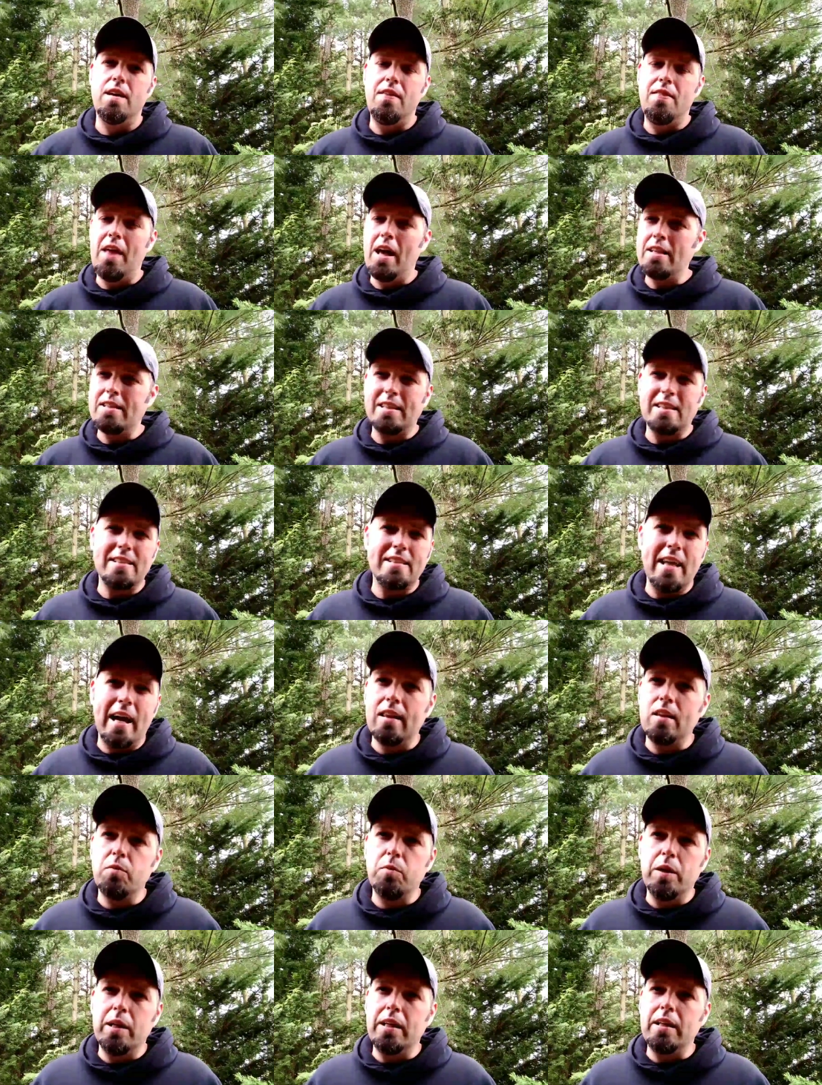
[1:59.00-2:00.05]
And that's
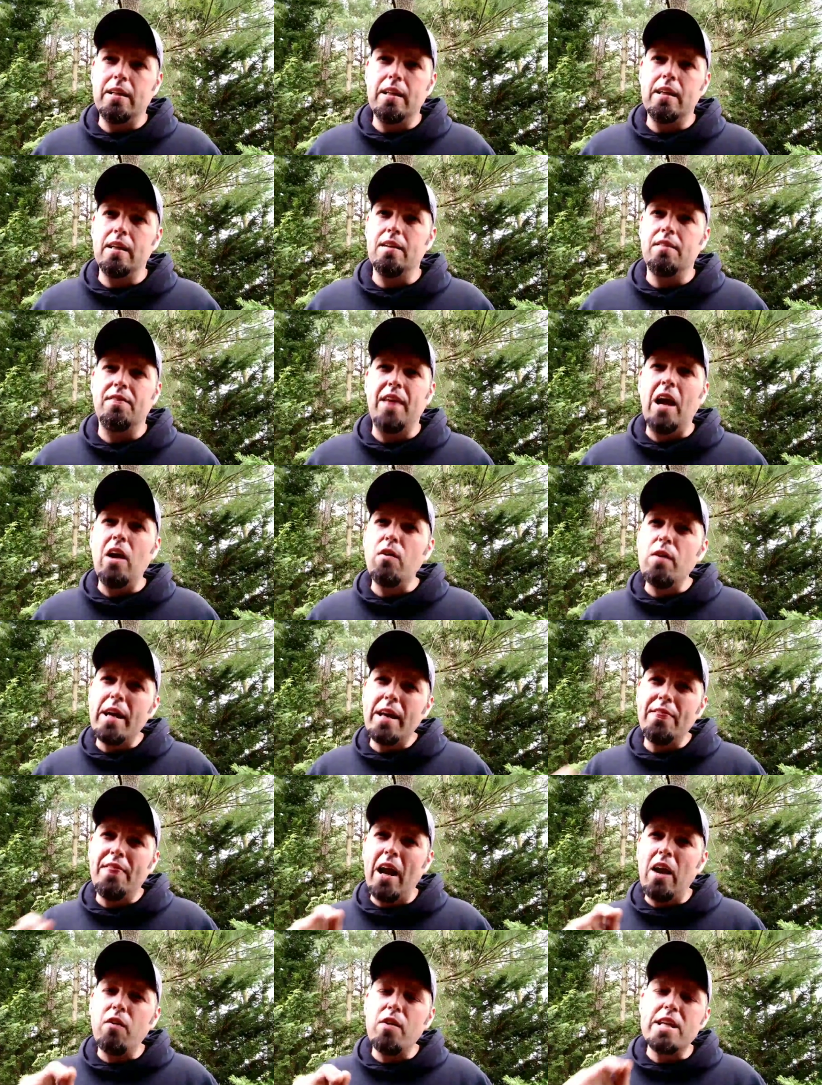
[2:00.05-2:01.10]
exactly what he did.
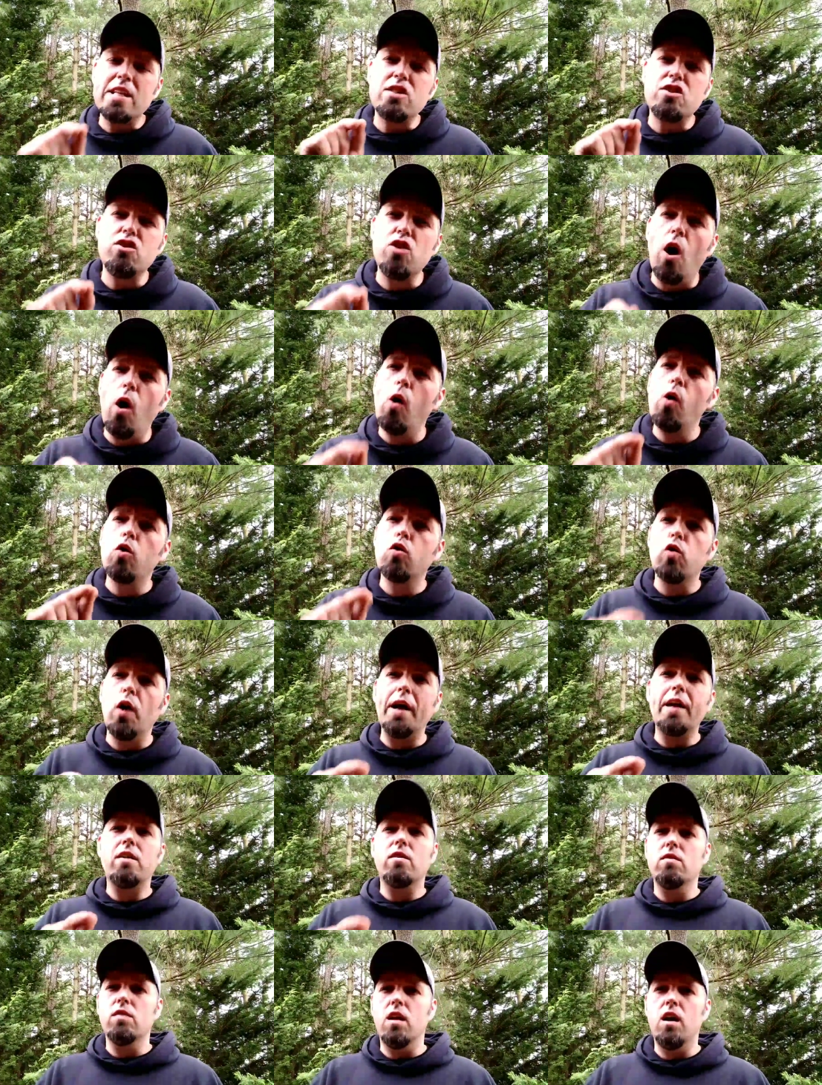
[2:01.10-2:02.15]
There, there is no
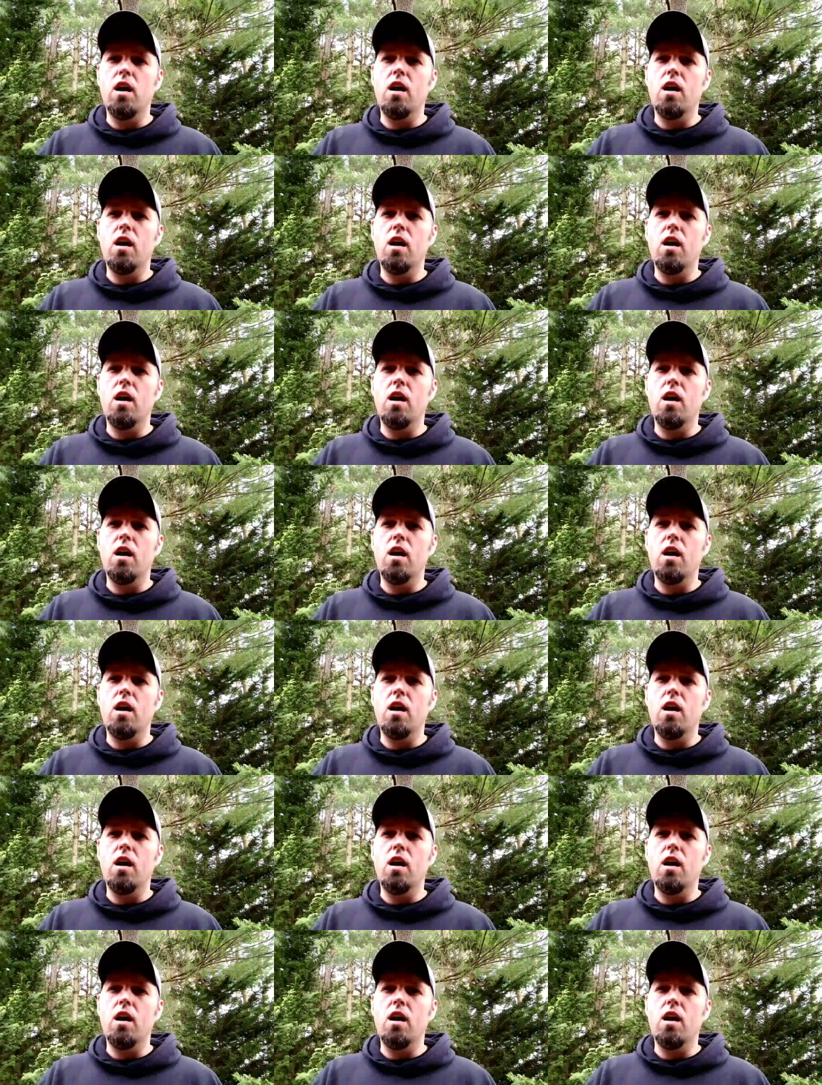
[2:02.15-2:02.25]
greater